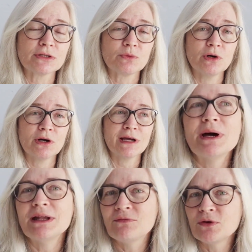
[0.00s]
those work.
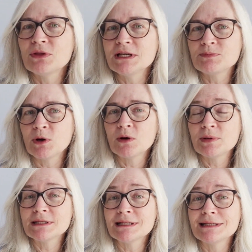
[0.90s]
But for these
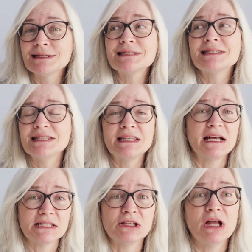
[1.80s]
purposes,
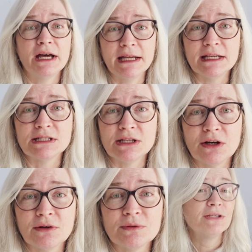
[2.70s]
that's a lot
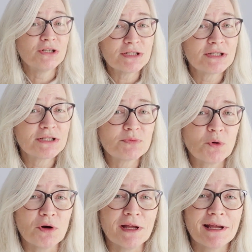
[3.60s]
easier. Then just this
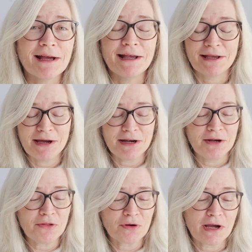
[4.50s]
morning, I got
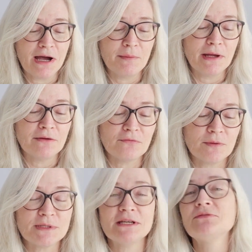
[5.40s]
another comment
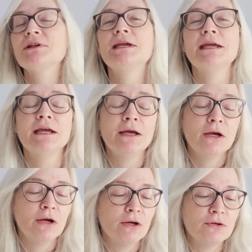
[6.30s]
from Tiffany
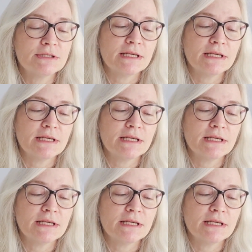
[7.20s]
who